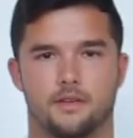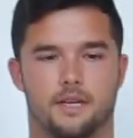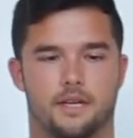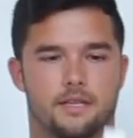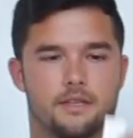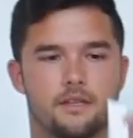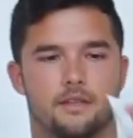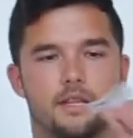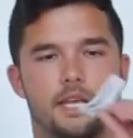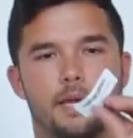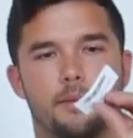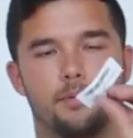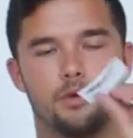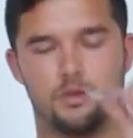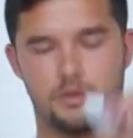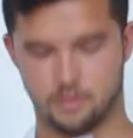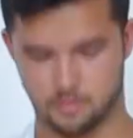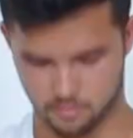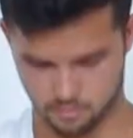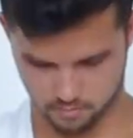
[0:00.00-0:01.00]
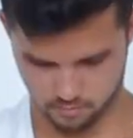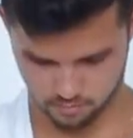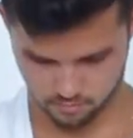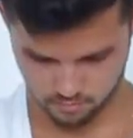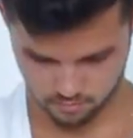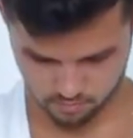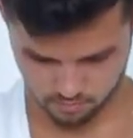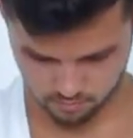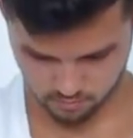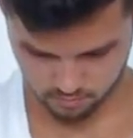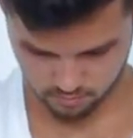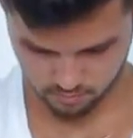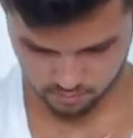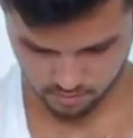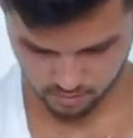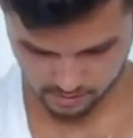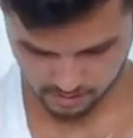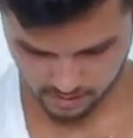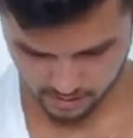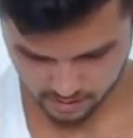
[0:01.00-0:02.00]
Take the label,
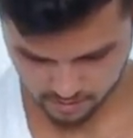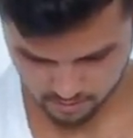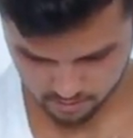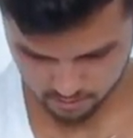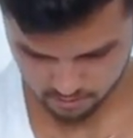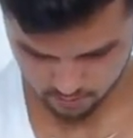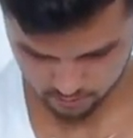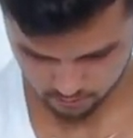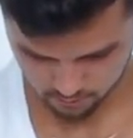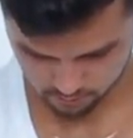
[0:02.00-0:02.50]
again,